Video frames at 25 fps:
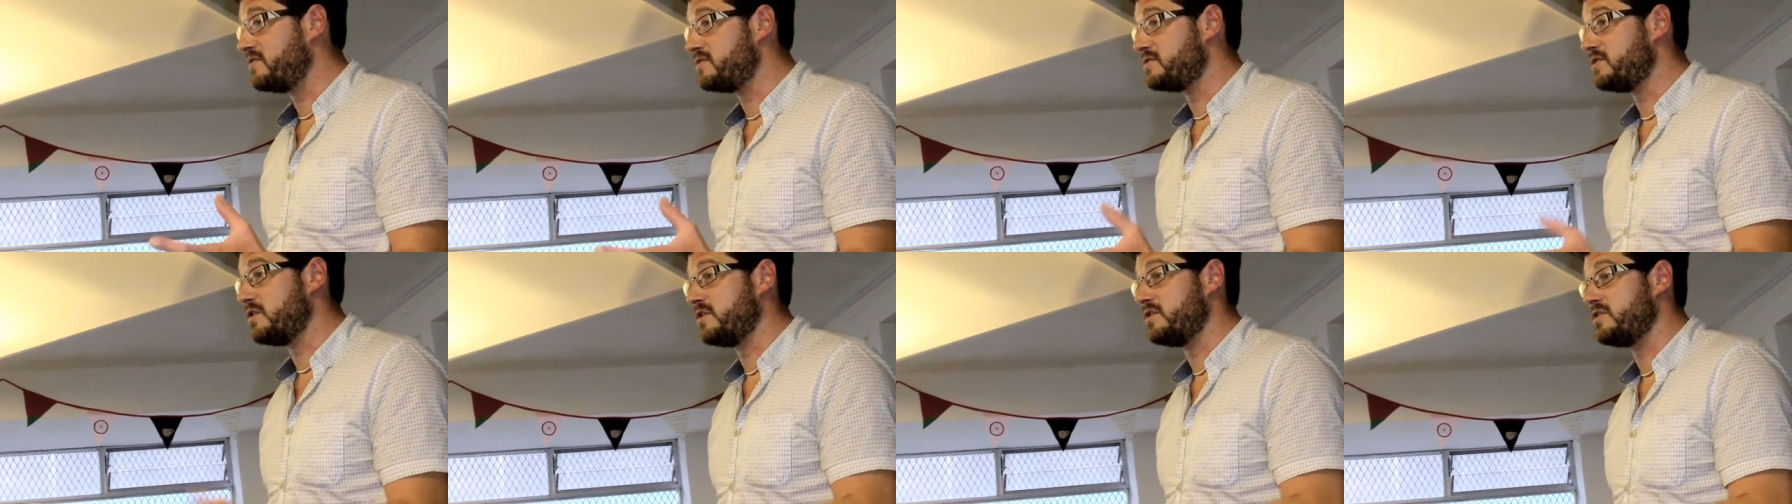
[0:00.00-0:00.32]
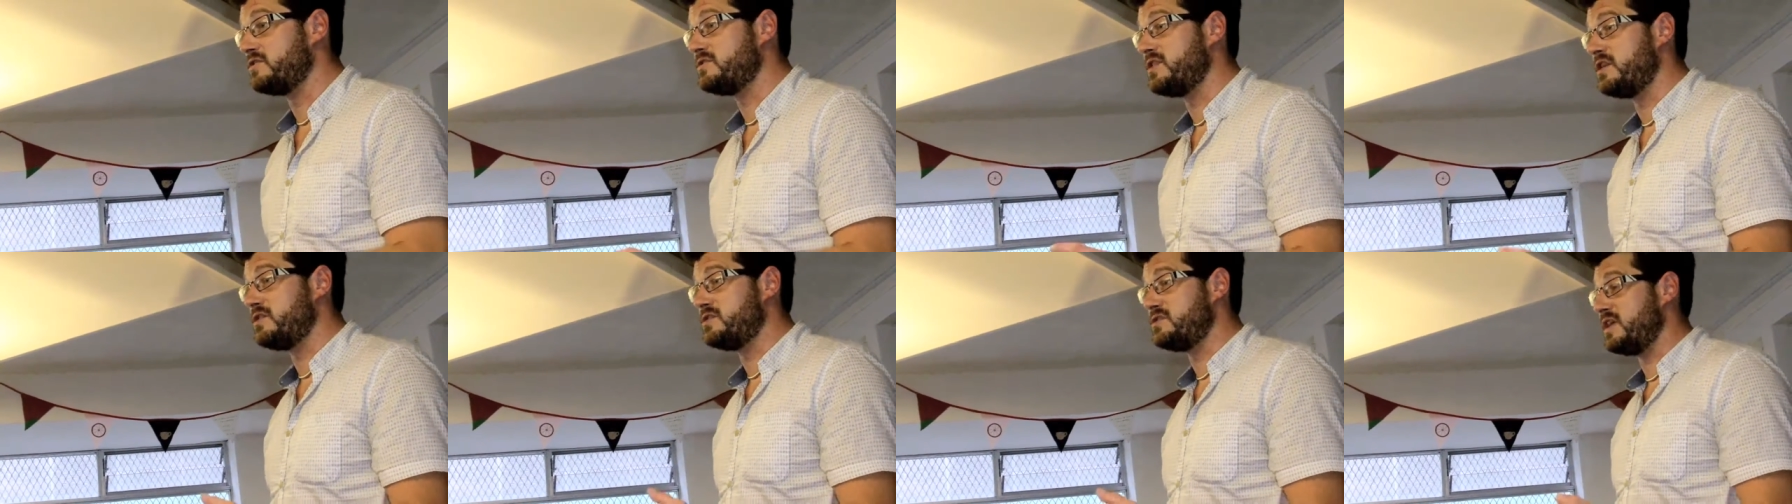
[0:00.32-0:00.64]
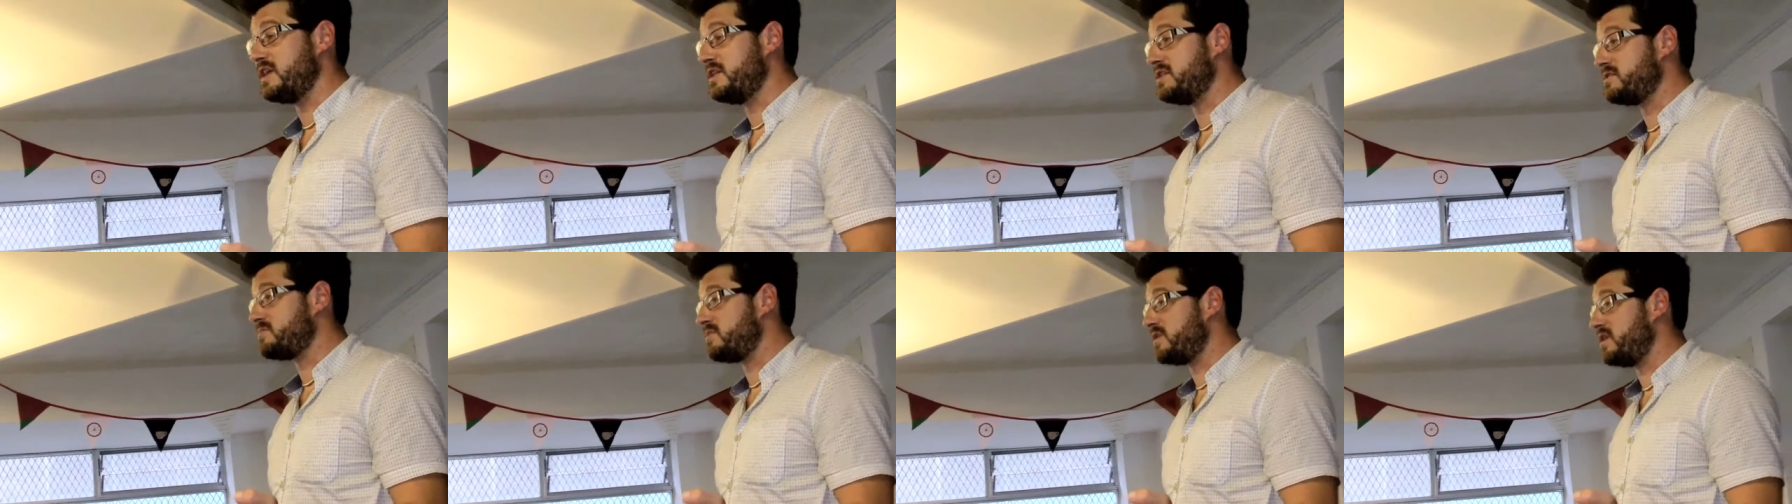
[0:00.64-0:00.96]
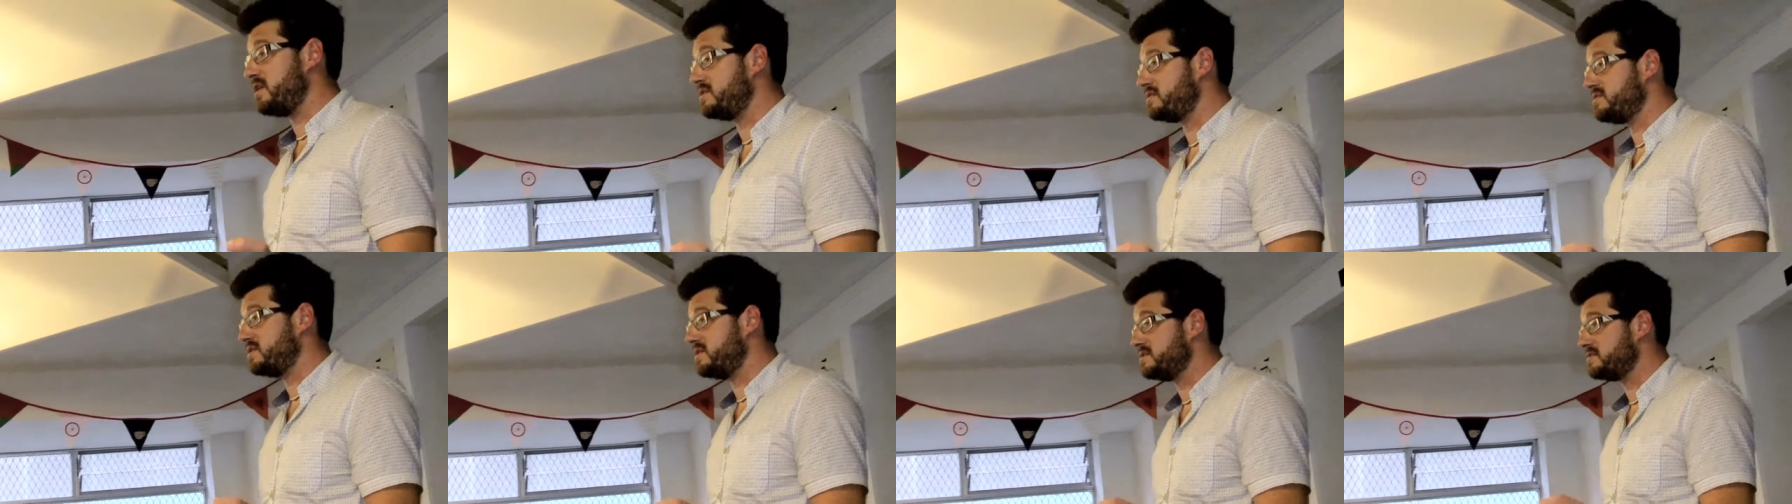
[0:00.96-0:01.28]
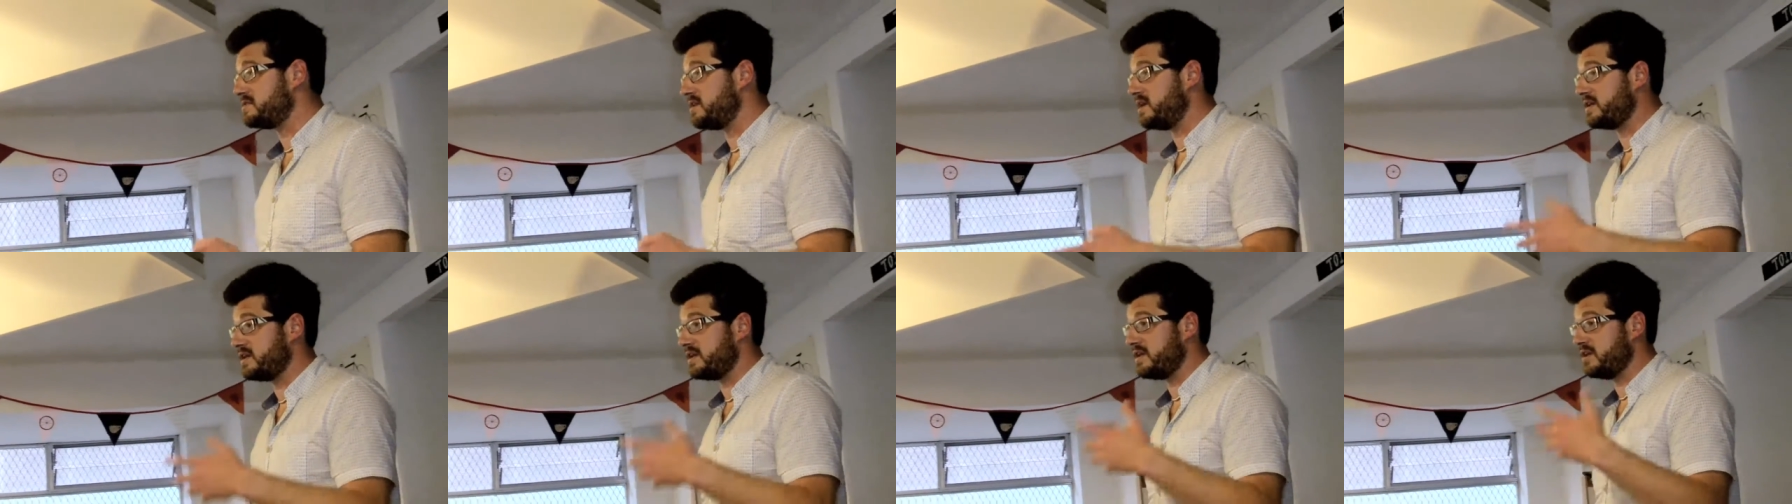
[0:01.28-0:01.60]
There's a lot of social
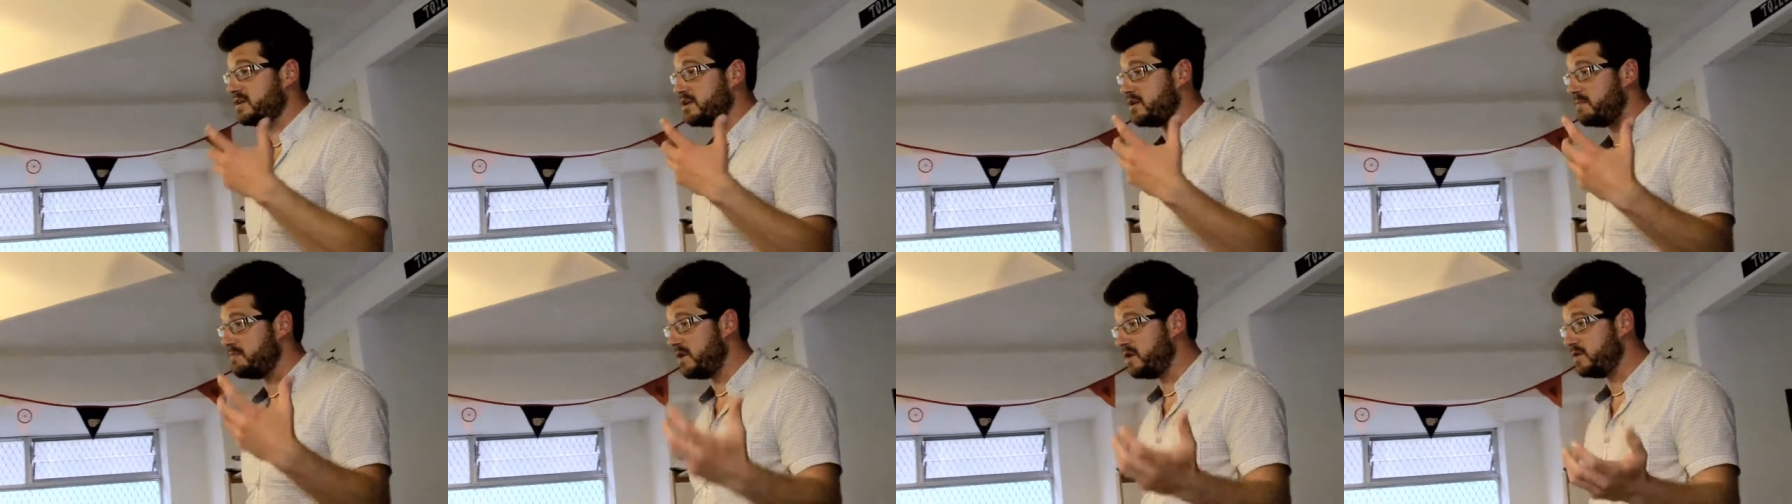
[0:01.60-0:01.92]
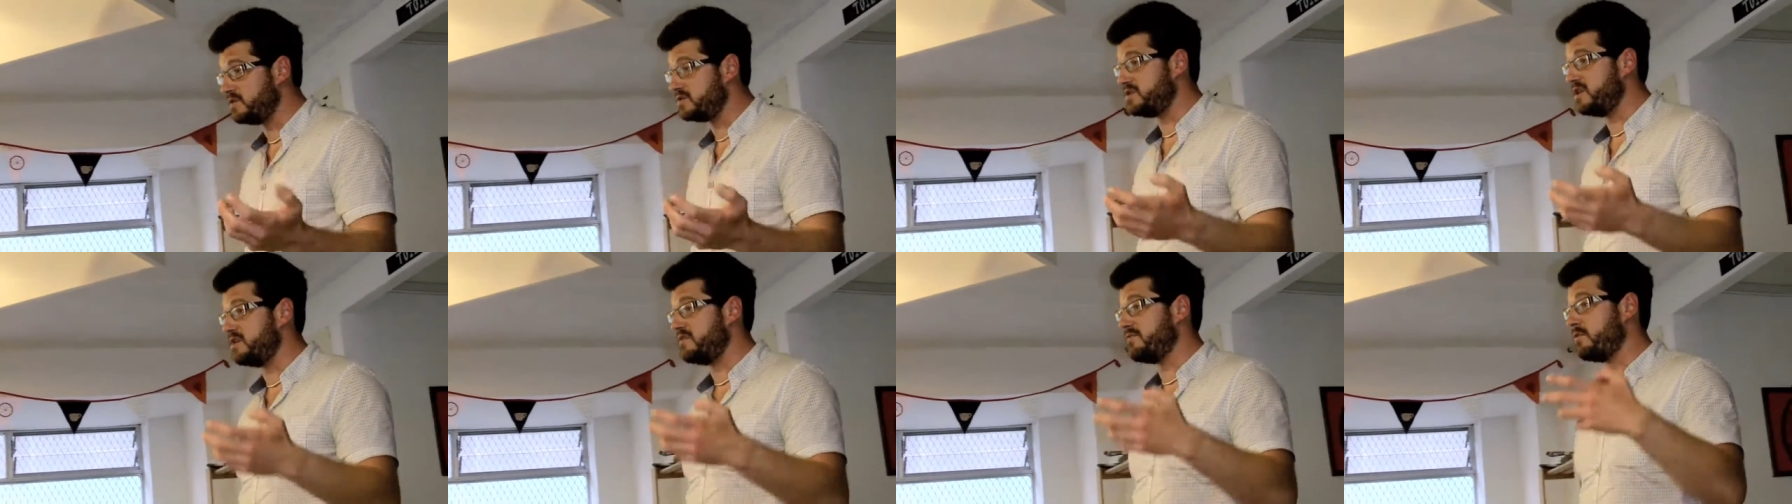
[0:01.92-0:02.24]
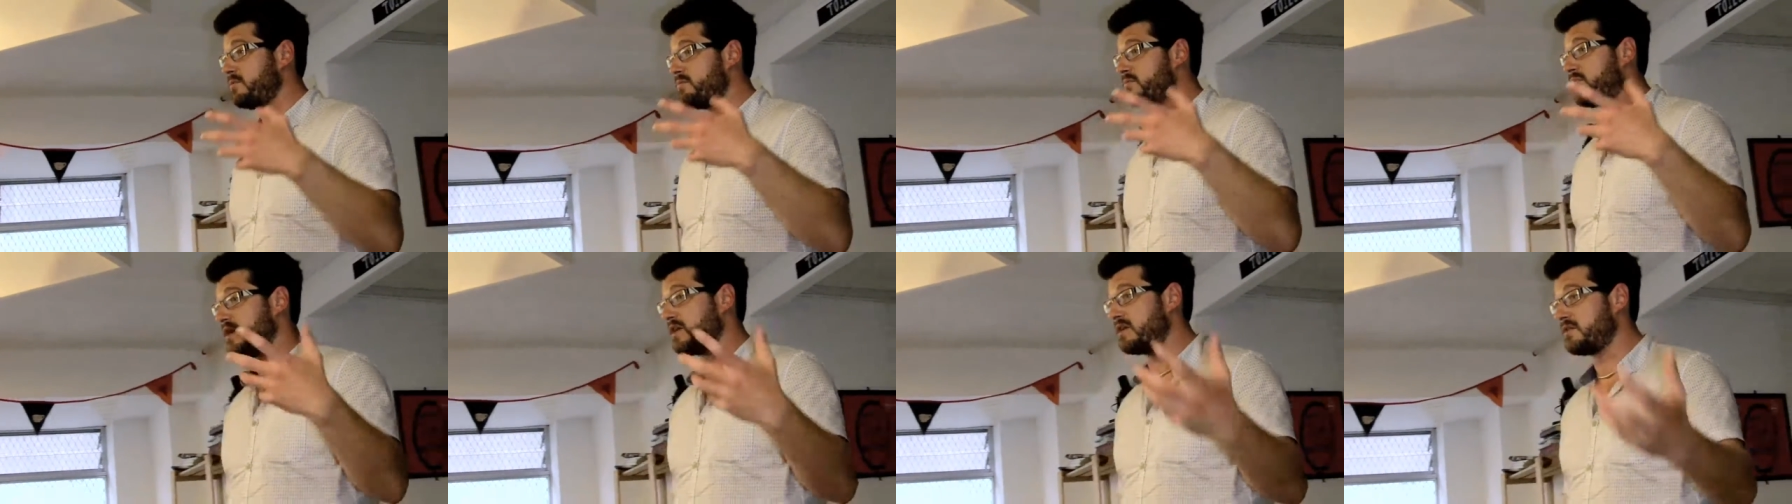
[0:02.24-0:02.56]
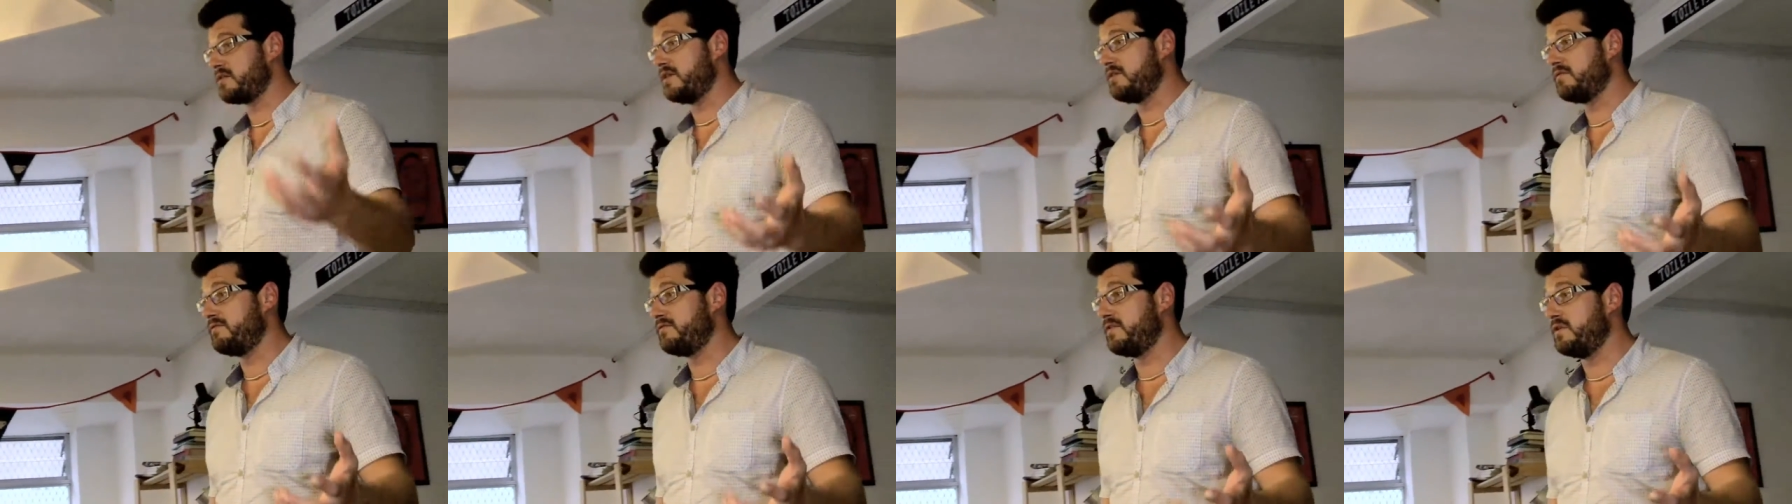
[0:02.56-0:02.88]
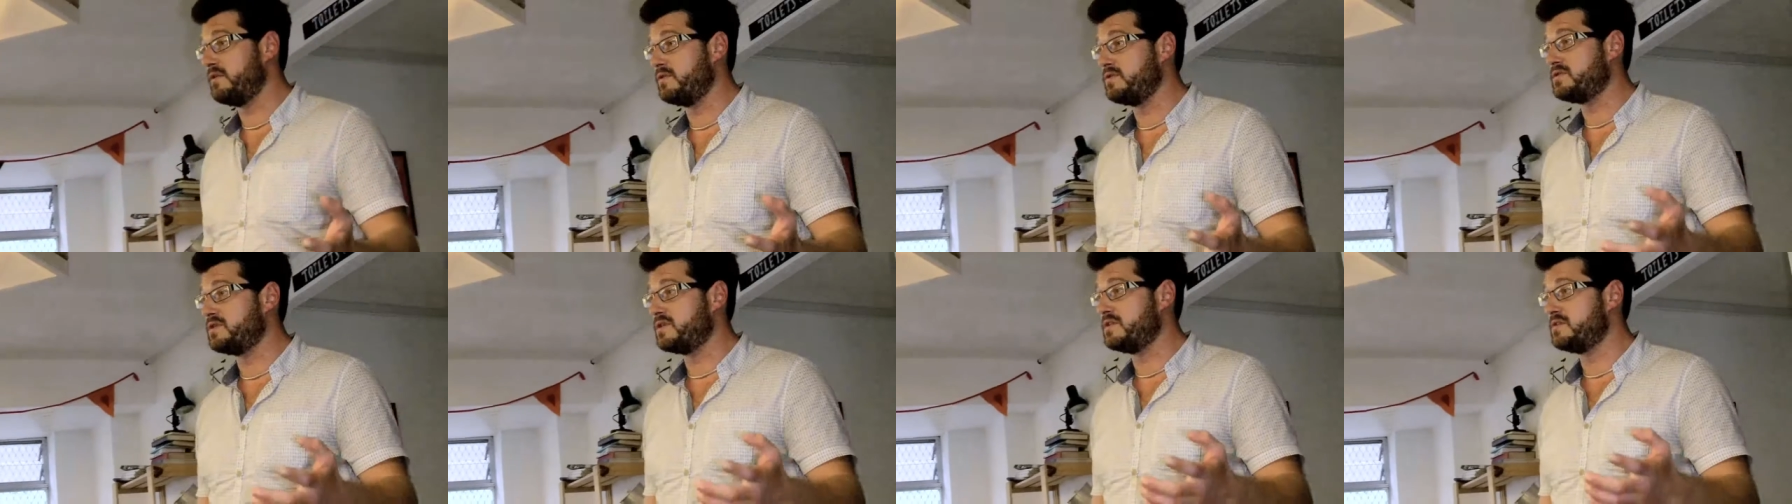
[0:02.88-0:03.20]
enterprises like Emotive or Bright Green
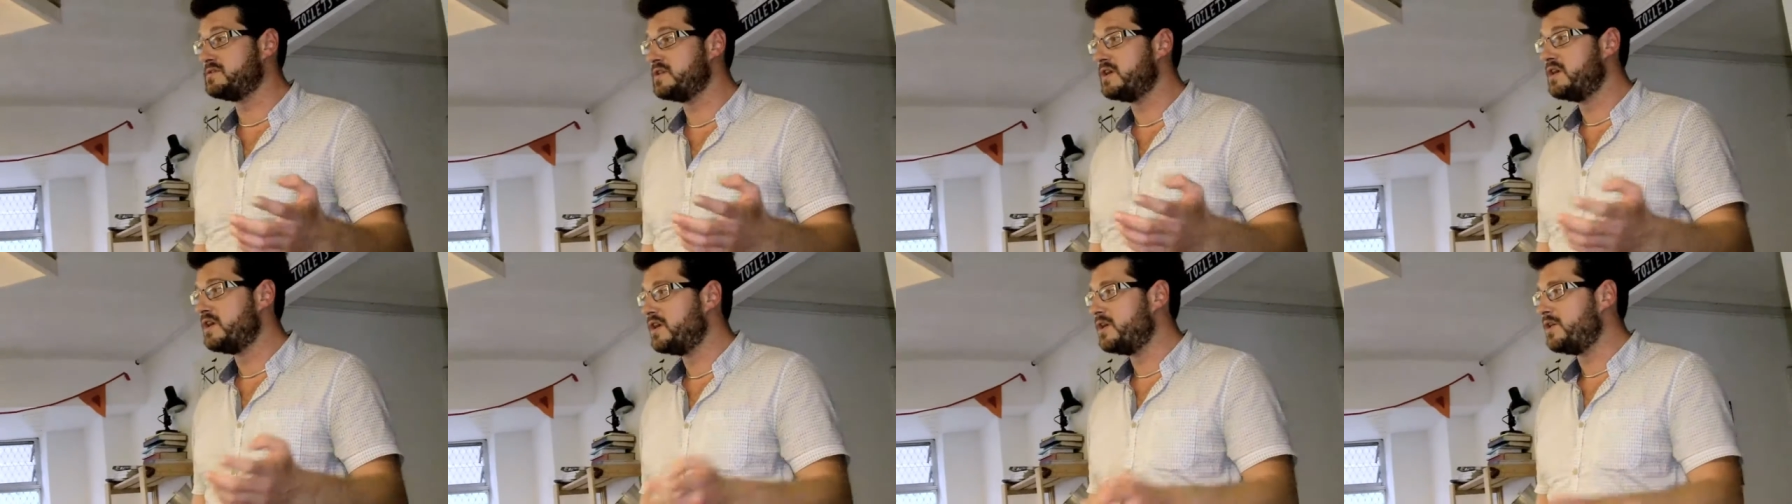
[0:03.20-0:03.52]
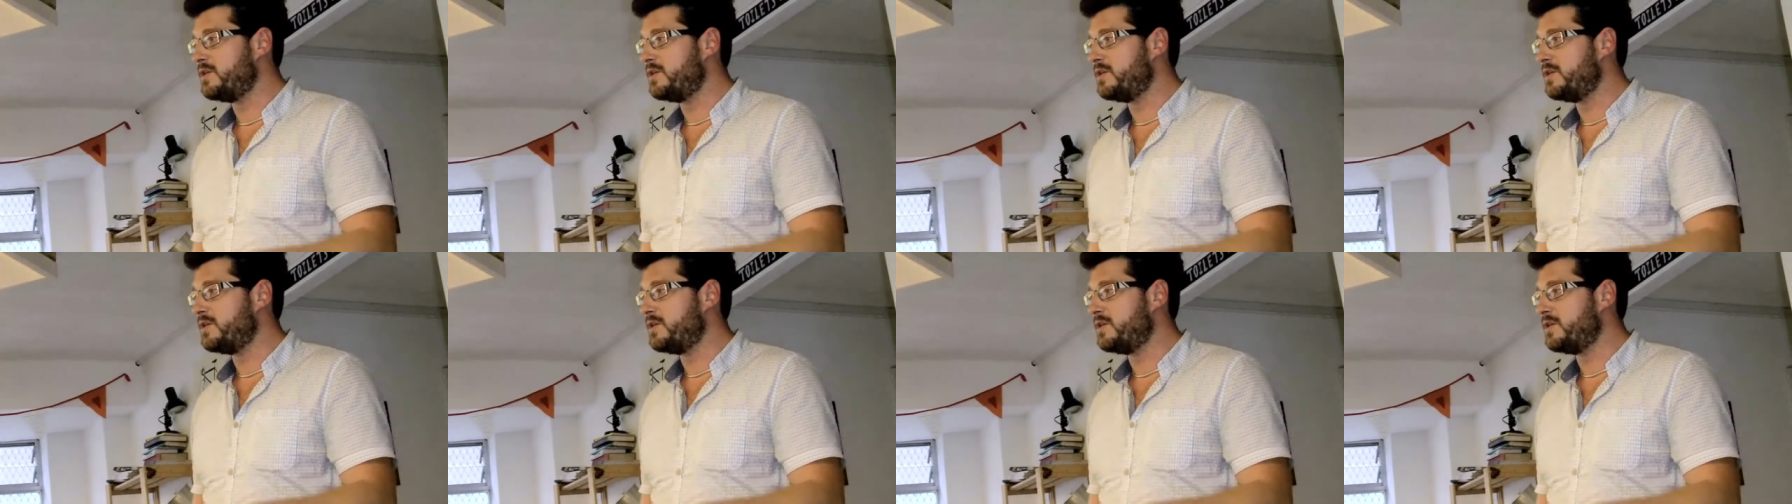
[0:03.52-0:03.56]
Futures